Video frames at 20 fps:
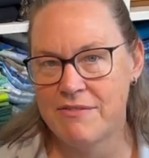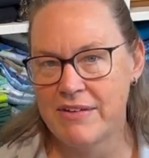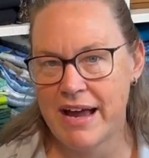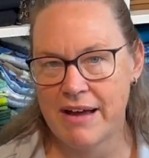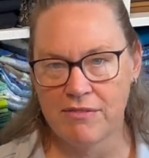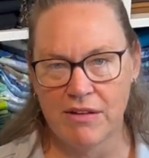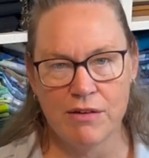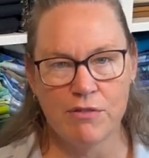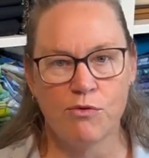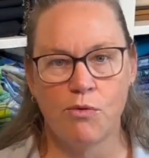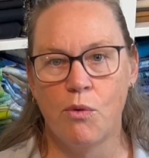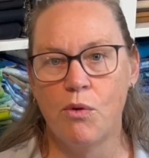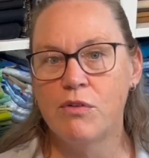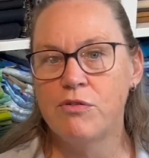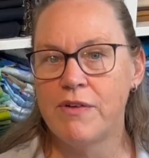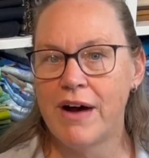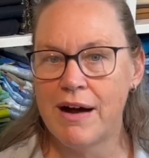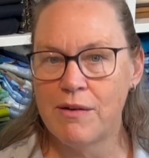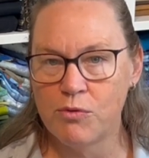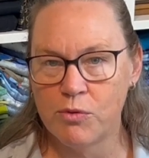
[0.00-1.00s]
I have like 4 or
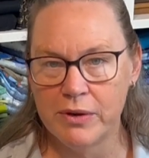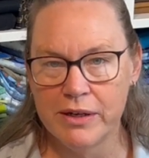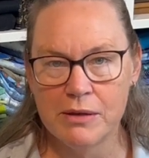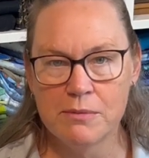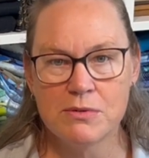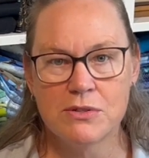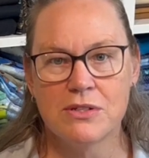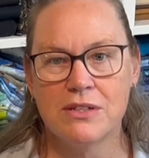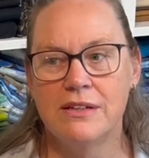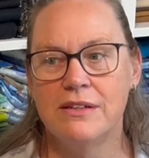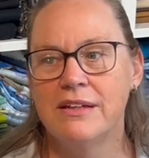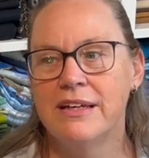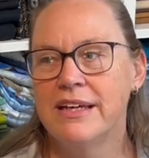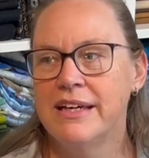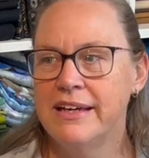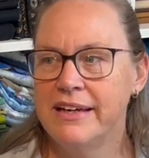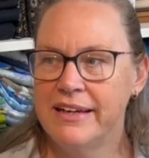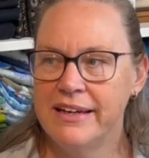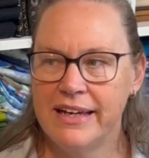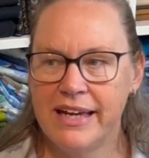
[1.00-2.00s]
5 whips, and
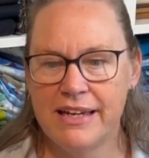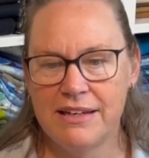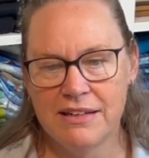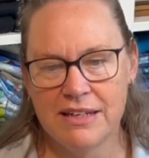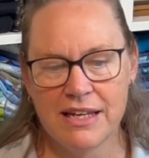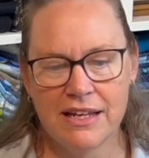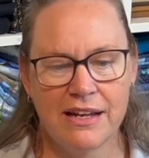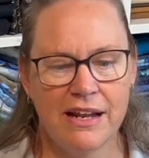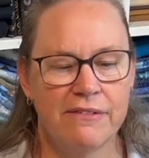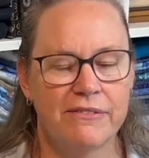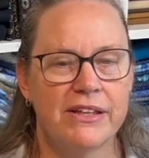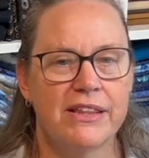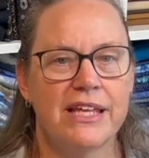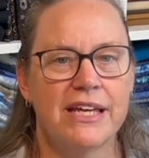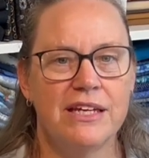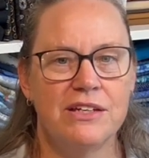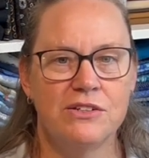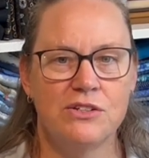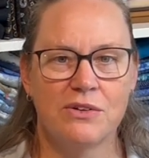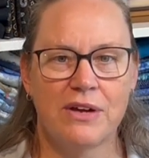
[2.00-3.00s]
get everything
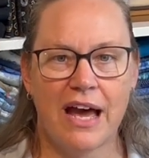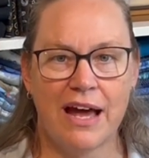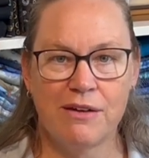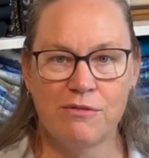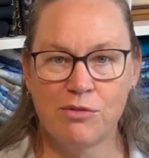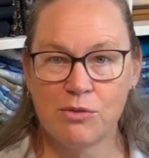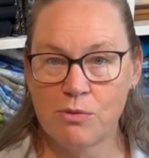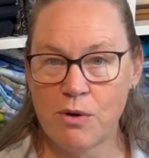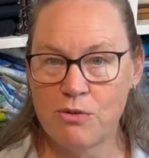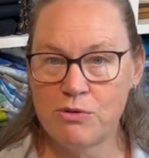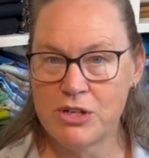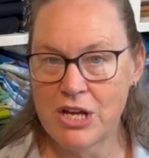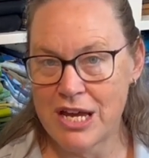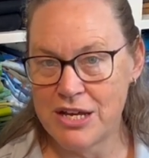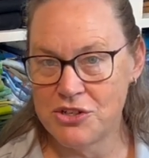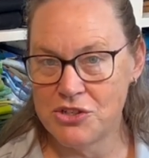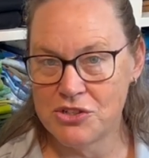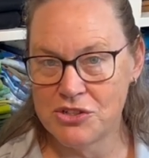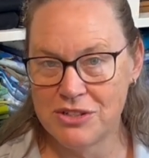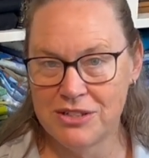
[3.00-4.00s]
into kind of a
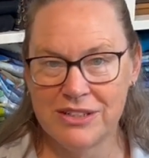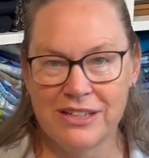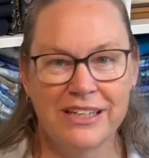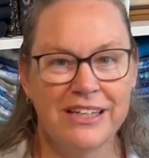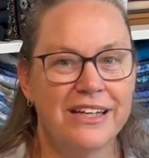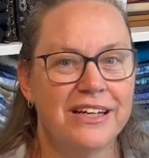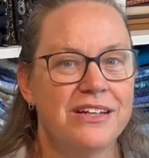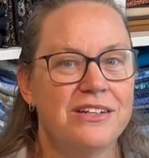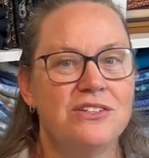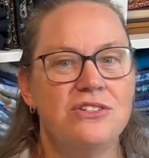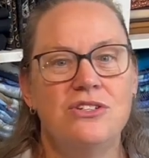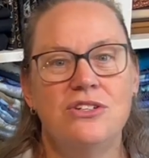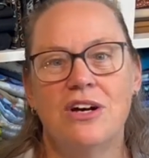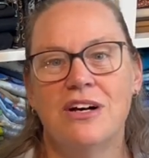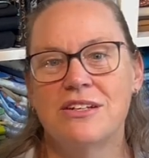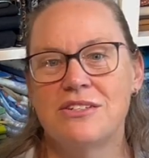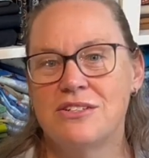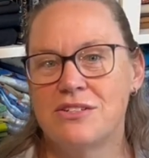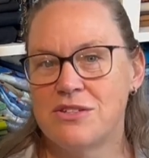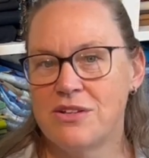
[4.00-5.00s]
rotation
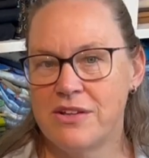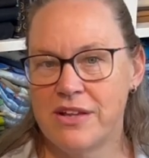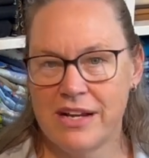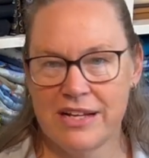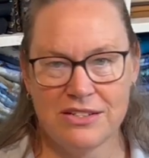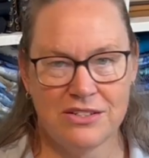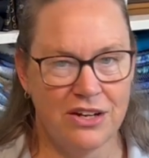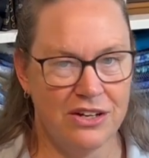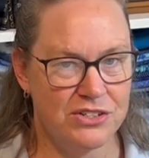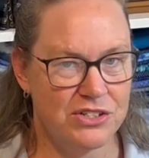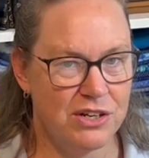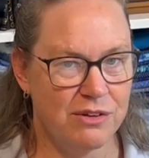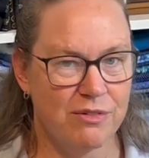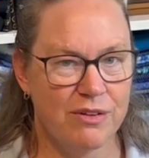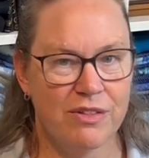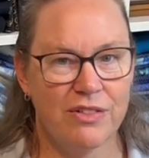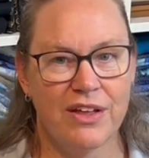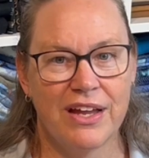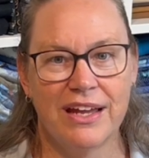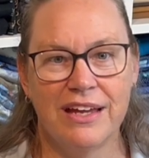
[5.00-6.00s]
just so that I touch
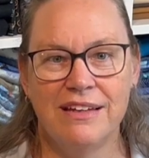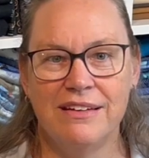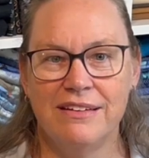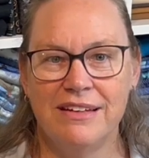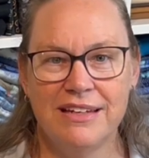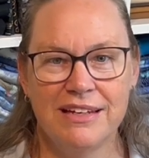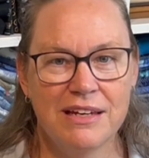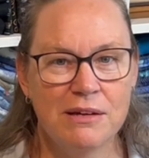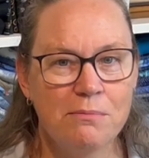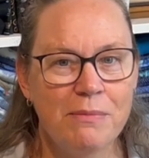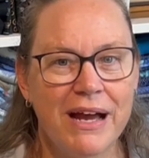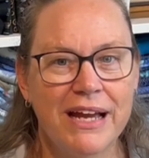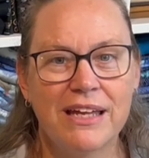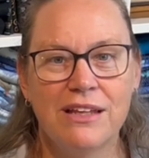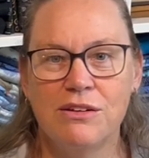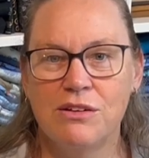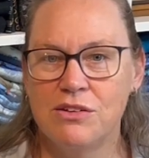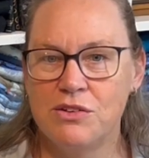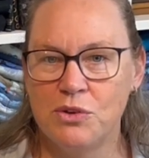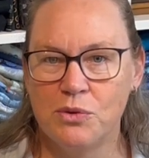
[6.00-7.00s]
everything and get back
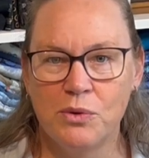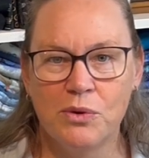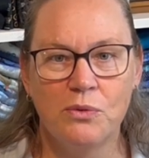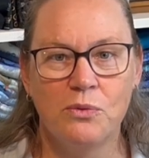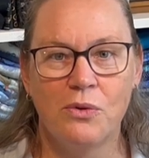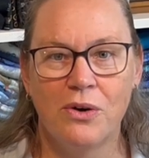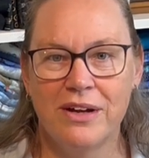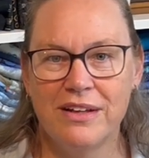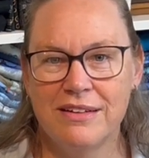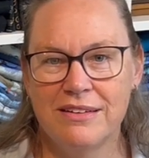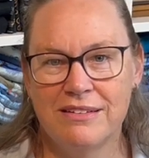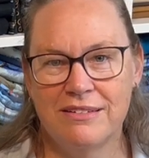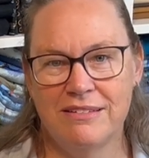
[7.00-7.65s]
into doing what